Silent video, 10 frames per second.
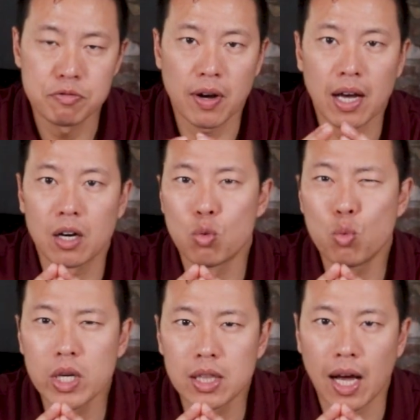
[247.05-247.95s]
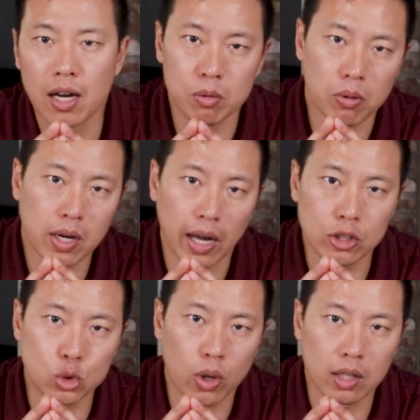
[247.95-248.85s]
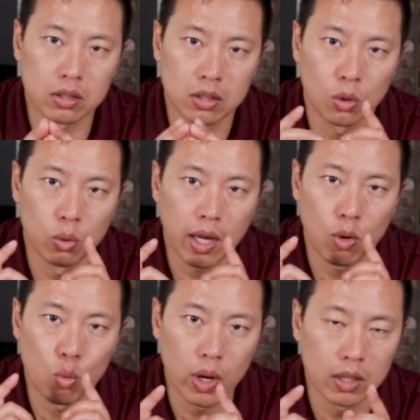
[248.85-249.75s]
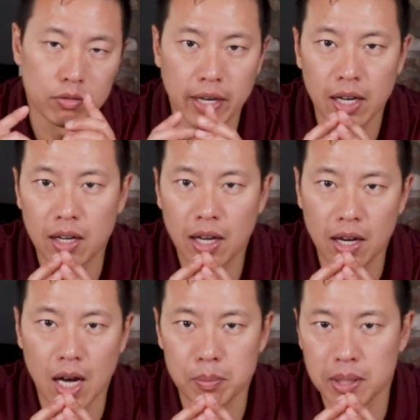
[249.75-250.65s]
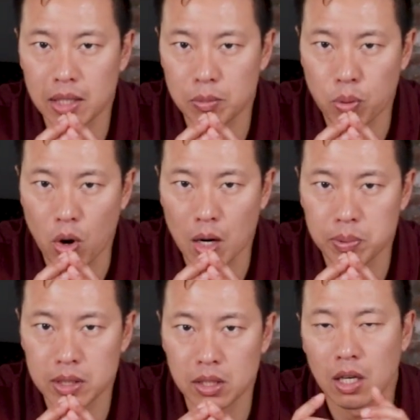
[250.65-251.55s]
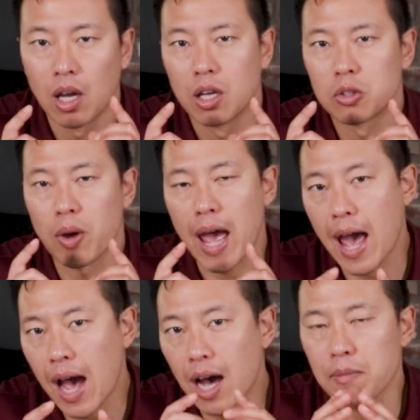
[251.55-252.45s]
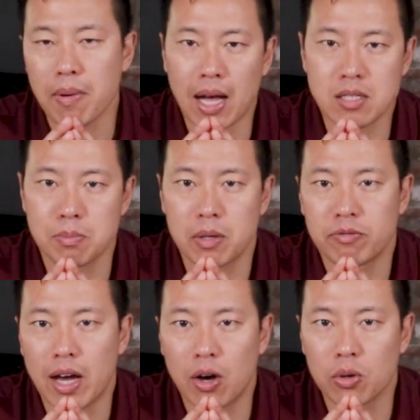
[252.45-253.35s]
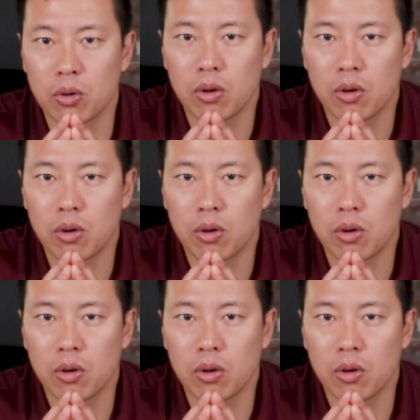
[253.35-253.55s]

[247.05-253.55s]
Find a reliable contractor who can renovate and update the property to add maximum value.